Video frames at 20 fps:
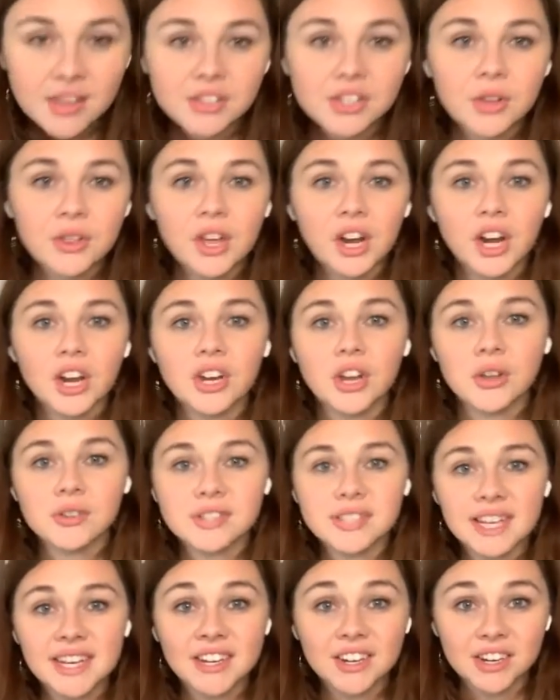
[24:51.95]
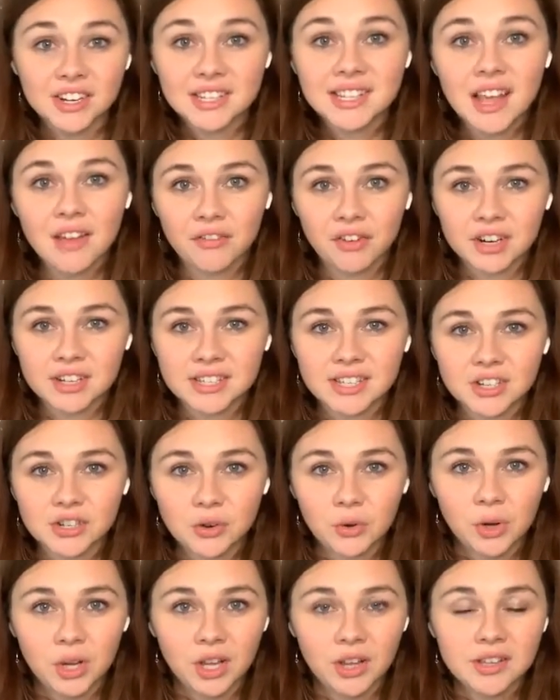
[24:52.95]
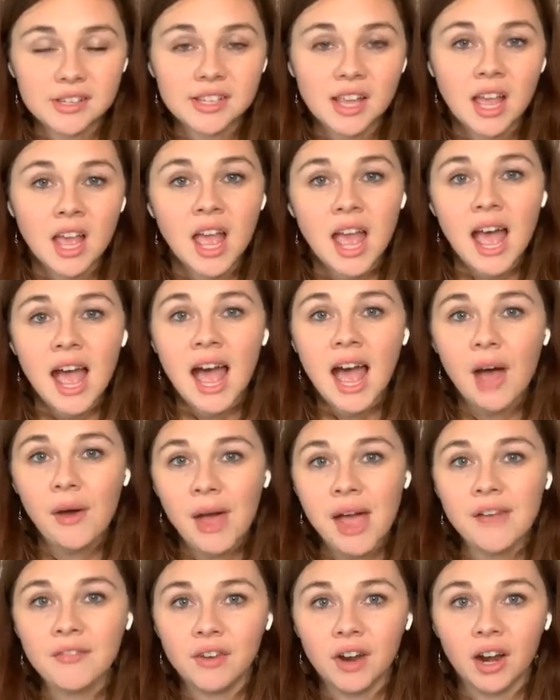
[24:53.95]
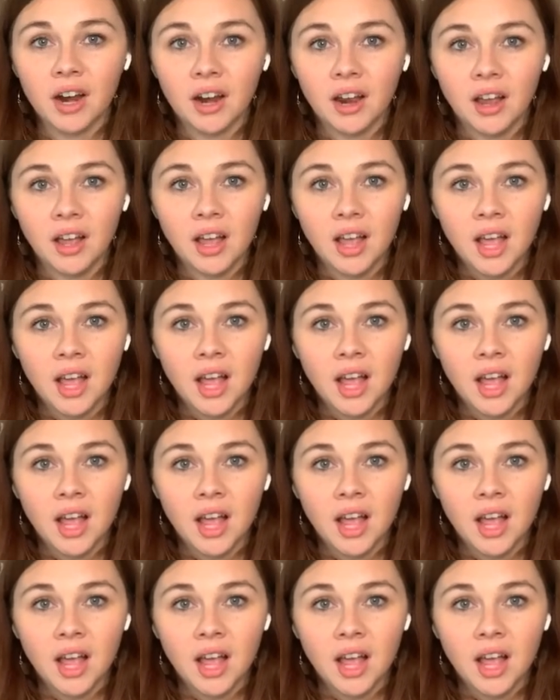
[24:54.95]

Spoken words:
So there are no standards set for essential oils. However,